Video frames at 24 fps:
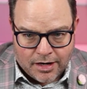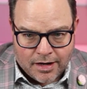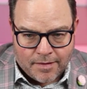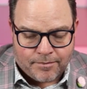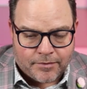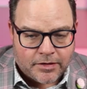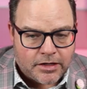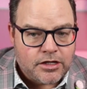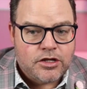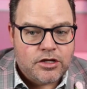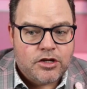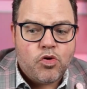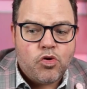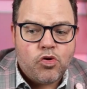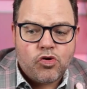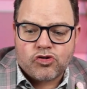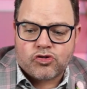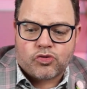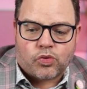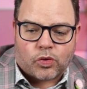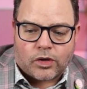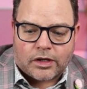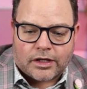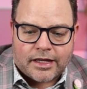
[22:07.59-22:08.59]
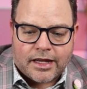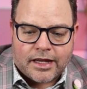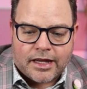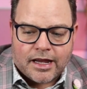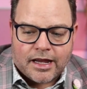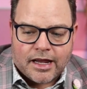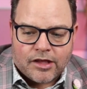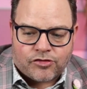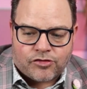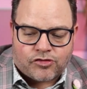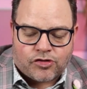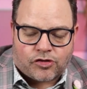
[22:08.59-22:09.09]
Usually
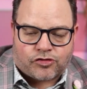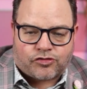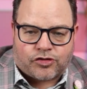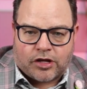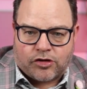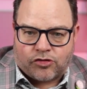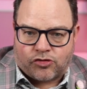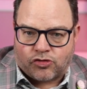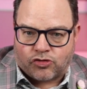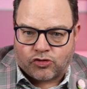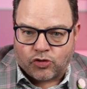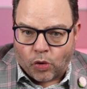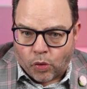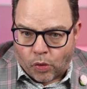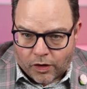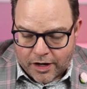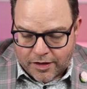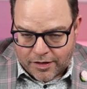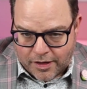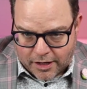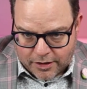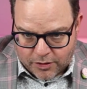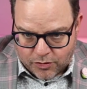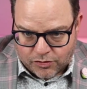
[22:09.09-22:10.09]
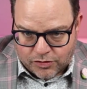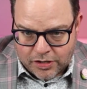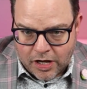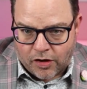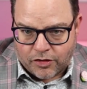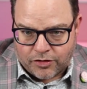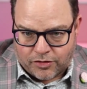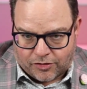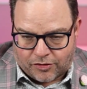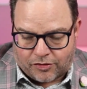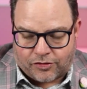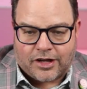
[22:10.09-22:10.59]
is just a story that you tell
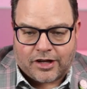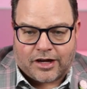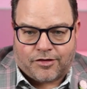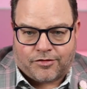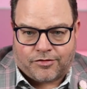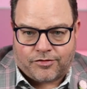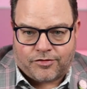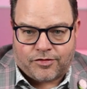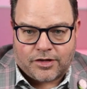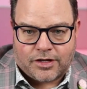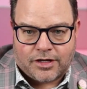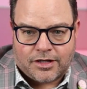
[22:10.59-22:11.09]
yourself.